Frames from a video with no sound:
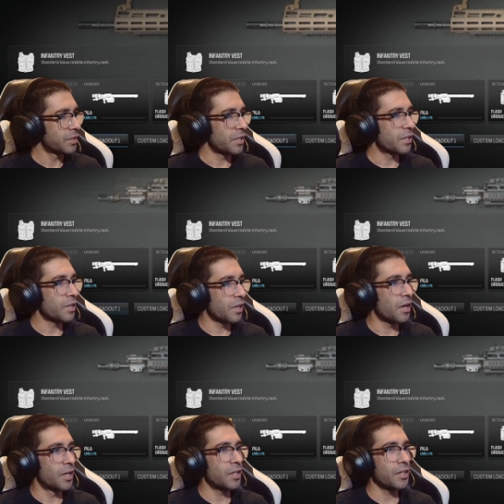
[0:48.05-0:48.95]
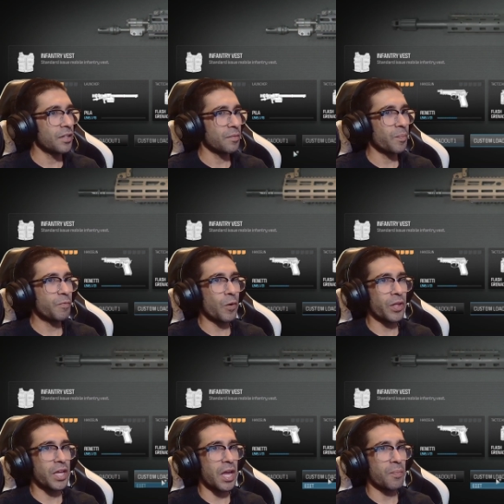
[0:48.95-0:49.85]
Let's, uh,
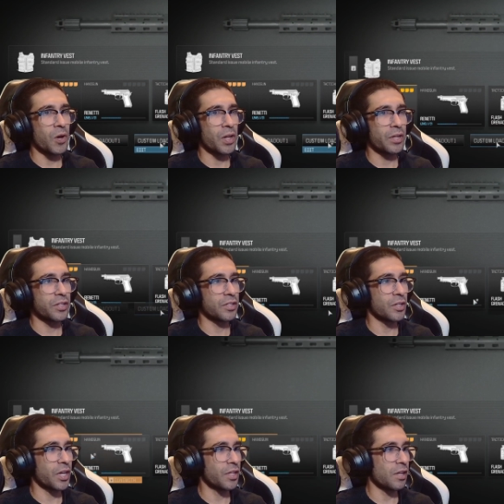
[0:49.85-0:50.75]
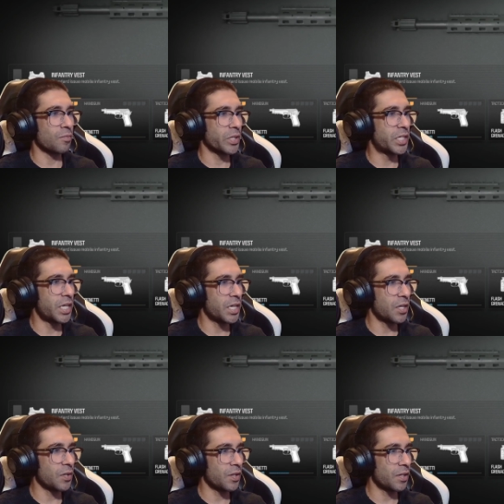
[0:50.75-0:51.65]
before the game mode, let's just look at these
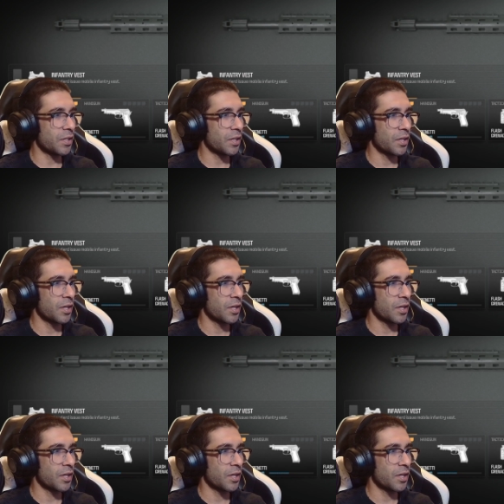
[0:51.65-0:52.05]
ridiculous...